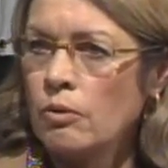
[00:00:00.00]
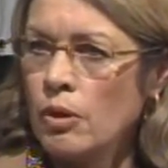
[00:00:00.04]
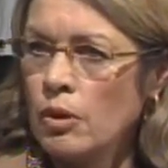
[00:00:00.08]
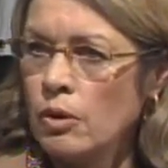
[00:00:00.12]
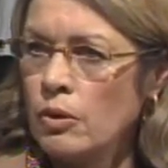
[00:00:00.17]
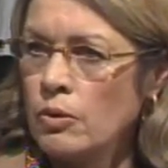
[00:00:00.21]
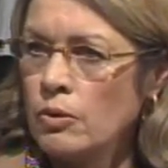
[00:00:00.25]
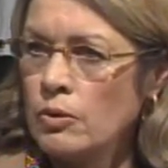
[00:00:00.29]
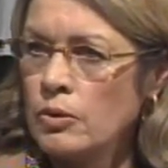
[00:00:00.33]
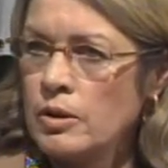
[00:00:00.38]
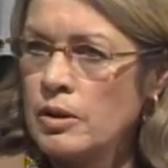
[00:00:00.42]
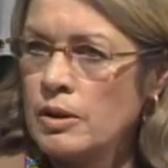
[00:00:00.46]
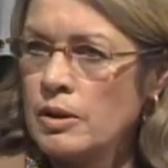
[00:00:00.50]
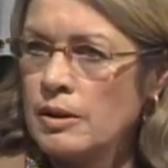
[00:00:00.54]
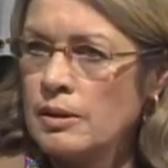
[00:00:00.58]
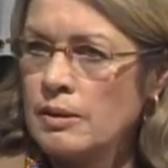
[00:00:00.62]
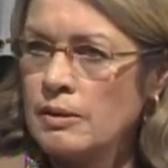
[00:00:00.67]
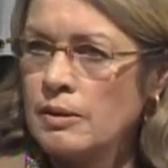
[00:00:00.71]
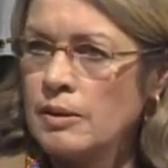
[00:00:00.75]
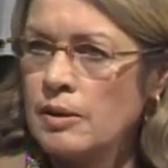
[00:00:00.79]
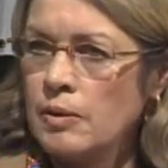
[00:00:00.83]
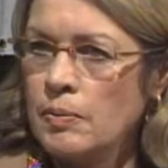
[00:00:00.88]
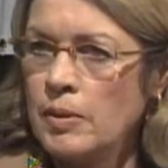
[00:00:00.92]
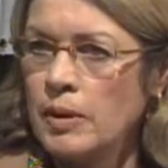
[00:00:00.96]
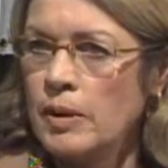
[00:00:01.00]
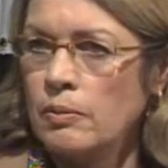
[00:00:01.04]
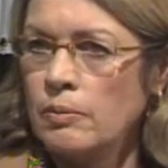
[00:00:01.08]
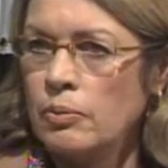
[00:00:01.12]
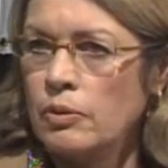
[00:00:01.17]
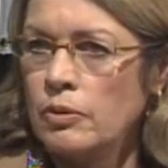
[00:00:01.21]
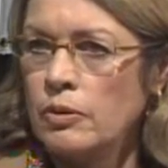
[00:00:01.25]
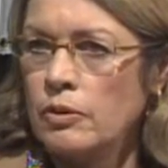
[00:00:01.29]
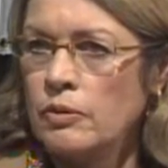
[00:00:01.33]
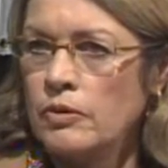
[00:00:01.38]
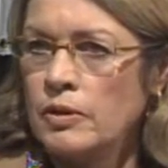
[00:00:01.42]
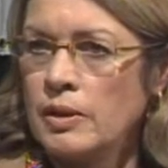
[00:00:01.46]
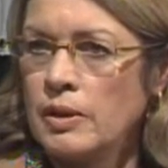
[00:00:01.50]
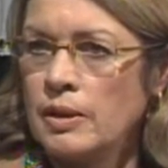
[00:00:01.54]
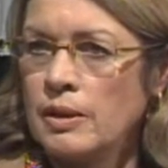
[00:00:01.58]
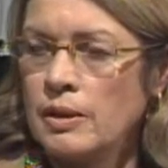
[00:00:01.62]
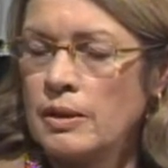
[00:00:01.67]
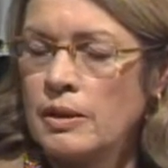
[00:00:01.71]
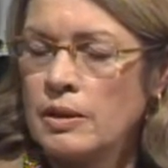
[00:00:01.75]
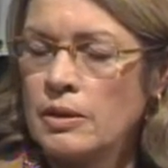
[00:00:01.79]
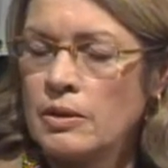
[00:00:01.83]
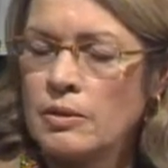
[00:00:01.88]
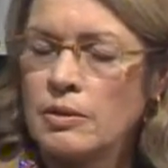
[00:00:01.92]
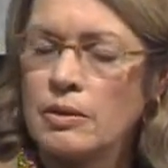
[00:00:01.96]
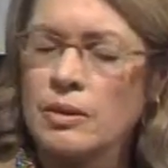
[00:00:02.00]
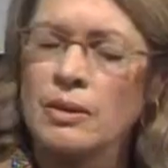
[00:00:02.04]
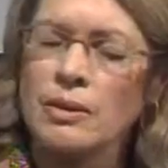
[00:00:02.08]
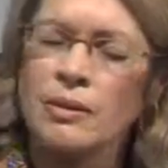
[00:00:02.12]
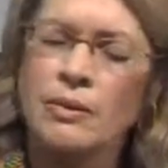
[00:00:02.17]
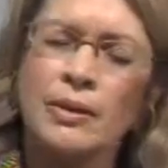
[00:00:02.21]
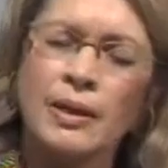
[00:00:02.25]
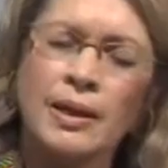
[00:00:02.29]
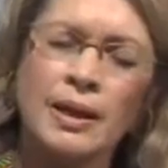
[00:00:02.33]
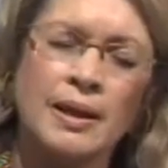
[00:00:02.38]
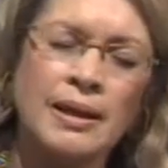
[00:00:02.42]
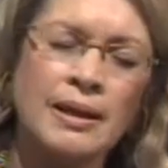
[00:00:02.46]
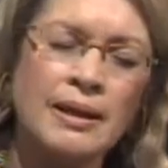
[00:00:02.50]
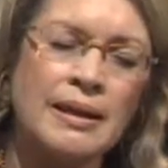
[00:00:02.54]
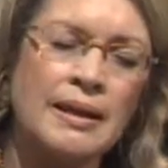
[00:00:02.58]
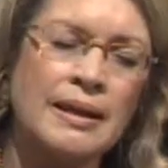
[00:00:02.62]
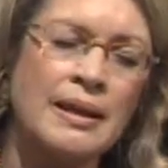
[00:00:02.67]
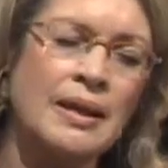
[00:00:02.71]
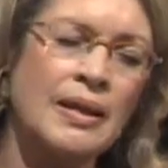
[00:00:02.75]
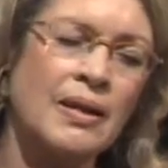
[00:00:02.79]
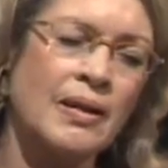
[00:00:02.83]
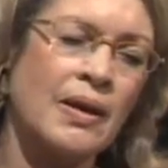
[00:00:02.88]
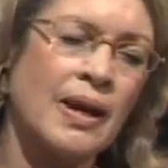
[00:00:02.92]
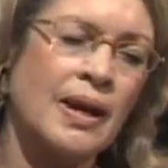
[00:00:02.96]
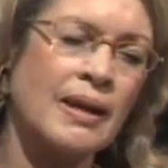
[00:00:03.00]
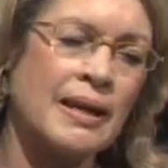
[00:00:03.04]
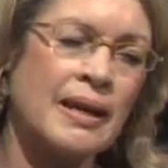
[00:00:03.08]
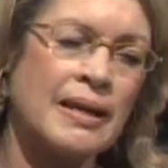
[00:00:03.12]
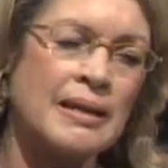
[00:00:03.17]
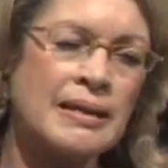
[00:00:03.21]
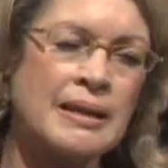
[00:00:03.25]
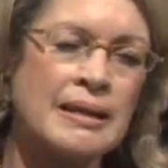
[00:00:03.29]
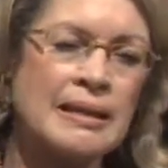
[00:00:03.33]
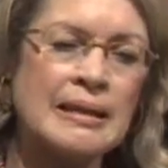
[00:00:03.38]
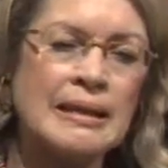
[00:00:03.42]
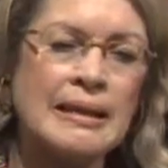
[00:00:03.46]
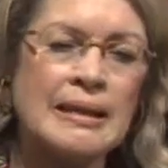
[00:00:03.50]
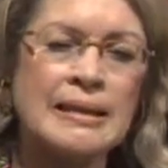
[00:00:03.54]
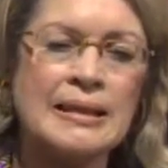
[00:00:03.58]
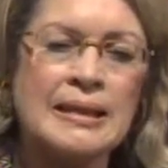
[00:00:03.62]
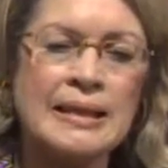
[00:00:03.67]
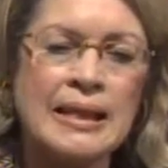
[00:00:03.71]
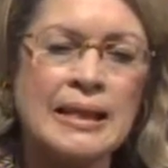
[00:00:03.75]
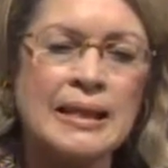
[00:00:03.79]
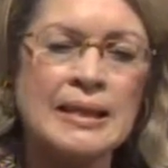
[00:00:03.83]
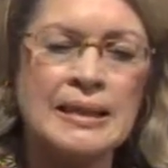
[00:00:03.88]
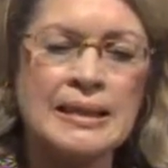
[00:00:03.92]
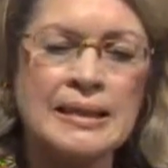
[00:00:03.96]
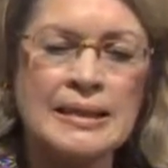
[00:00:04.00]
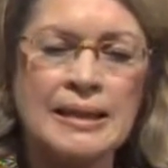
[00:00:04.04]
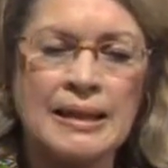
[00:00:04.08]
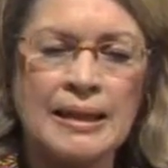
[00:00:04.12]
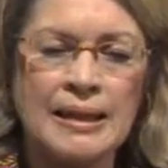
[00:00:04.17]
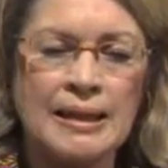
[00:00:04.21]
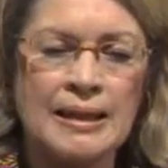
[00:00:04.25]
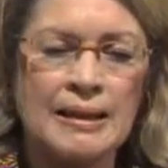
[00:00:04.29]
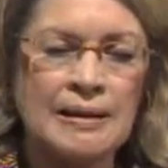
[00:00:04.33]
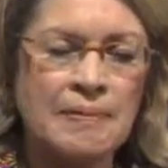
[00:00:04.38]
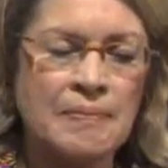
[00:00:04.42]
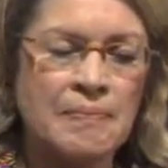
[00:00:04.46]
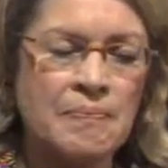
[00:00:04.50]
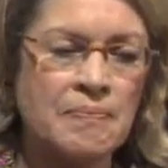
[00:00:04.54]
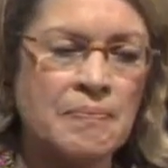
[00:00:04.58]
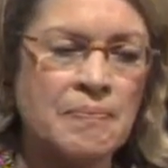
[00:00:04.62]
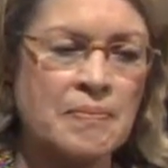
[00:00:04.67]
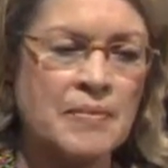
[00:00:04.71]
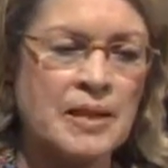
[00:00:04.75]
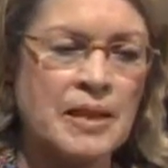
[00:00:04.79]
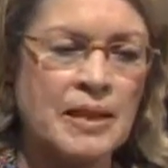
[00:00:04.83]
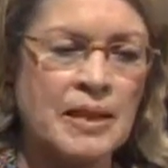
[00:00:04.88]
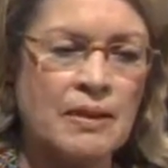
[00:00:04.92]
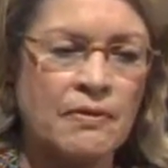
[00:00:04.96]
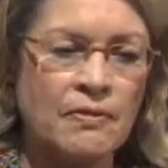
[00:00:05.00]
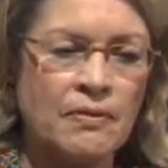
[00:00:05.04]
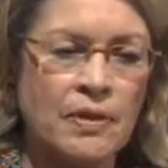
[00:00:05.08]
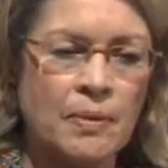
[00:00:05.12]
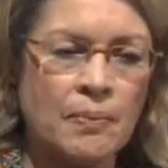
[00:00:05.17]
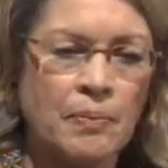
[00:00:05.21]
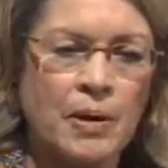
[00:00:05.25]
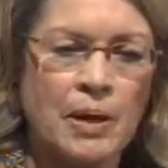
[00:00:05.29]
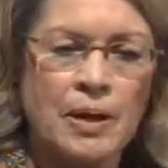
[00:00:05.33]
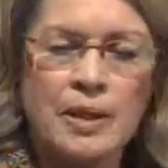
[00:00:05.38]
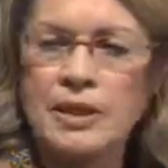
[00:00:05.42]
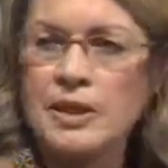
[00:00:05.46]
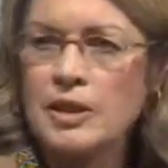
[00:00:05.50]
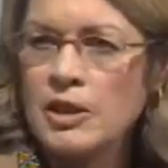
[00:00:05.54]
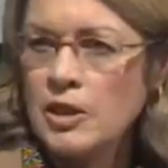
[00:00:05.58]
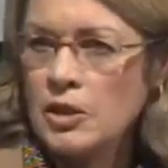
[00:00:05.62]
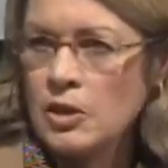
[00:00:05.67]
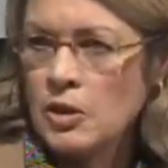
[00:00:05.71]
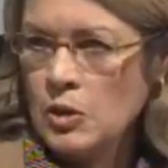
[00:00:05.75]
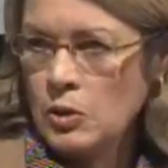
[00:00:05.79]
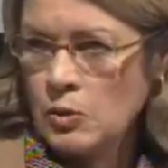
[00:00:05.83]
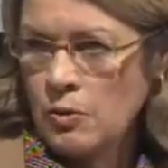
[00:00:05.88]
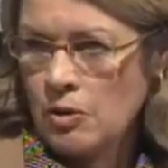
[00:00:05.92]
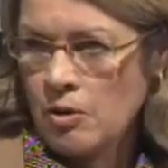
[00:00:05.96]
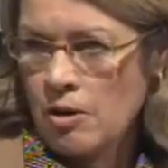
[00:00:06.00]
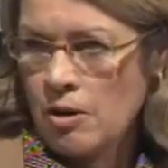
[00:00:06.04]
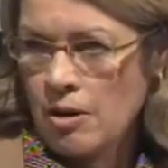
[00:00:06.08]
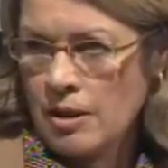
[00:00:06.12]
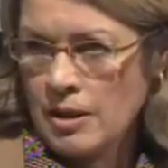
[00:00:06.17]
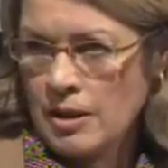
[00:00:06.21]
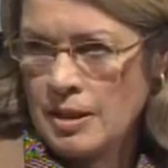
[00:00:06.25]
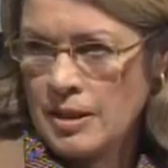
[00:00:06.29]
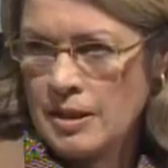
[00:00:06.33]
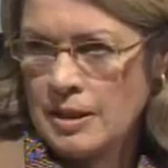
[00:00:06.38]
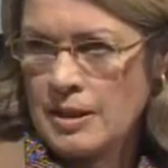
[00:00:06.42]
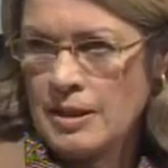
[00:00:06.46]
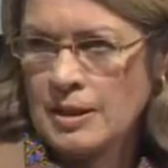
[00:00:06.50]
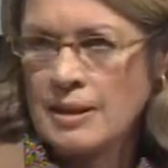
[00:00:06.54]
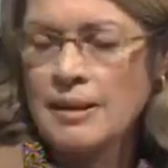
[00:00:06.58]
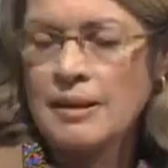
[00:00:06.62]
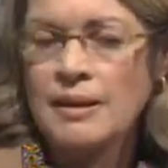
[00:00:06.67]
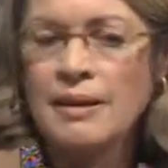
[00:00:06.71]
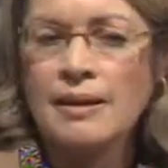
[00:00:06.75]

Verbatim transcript: roads mm-hmm. to be improved in the district. So, you know, I think at the end of the day, if the politicians were honest,